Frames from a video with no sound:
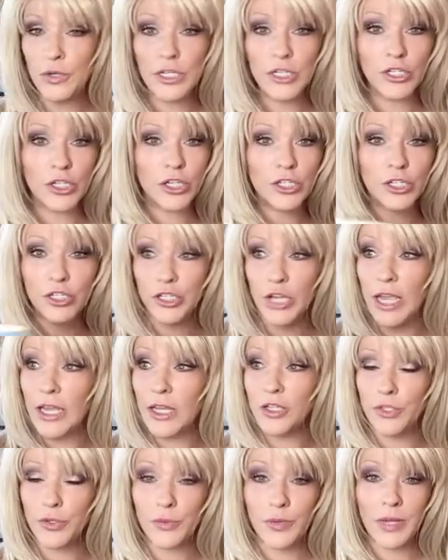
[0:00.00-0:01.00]

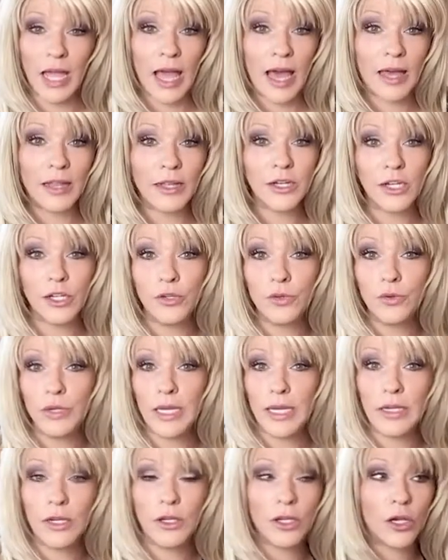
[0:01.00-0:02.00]
change your reality. You
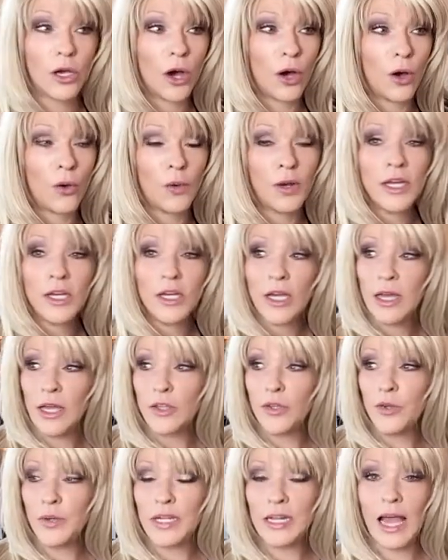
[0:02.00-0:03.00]

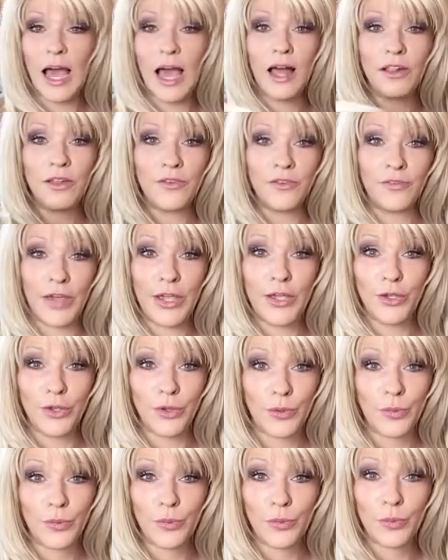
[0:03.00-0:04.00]
can elevate
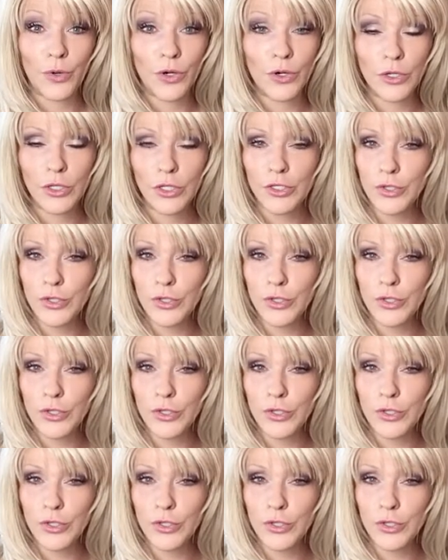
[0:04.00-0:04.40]
your world.